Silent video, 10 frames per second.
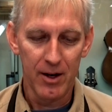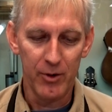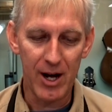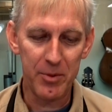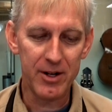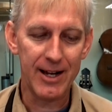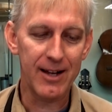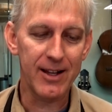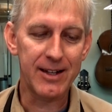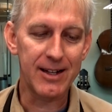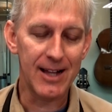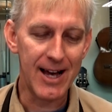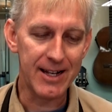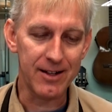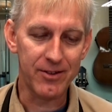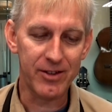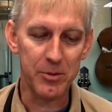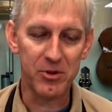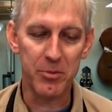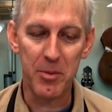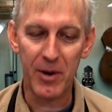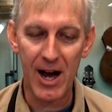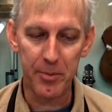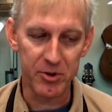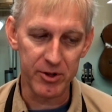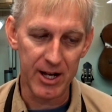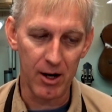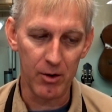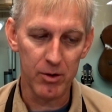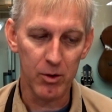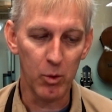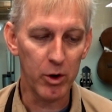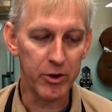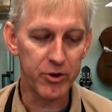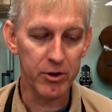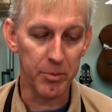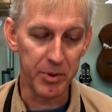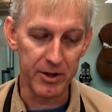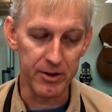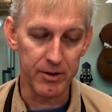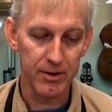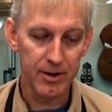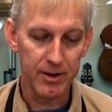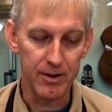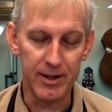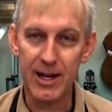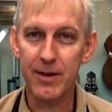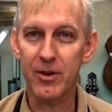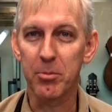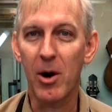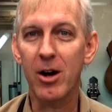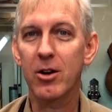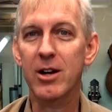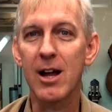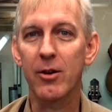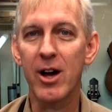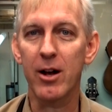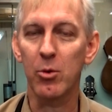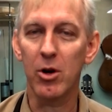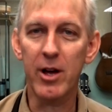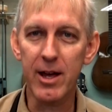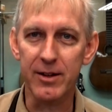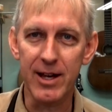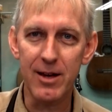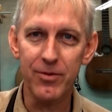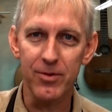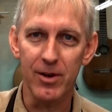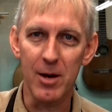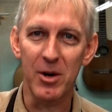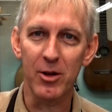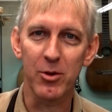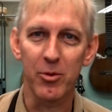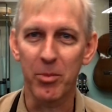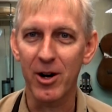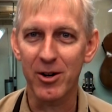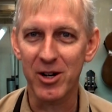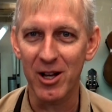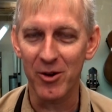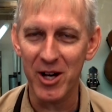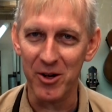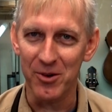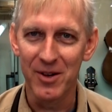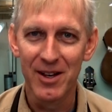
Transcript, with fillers: Robert, L E D lighting seems to be popular now. What is your opinion? Dave in Parker, Colorado. Well, hey, Dave. I'm also from Parker, Colorado.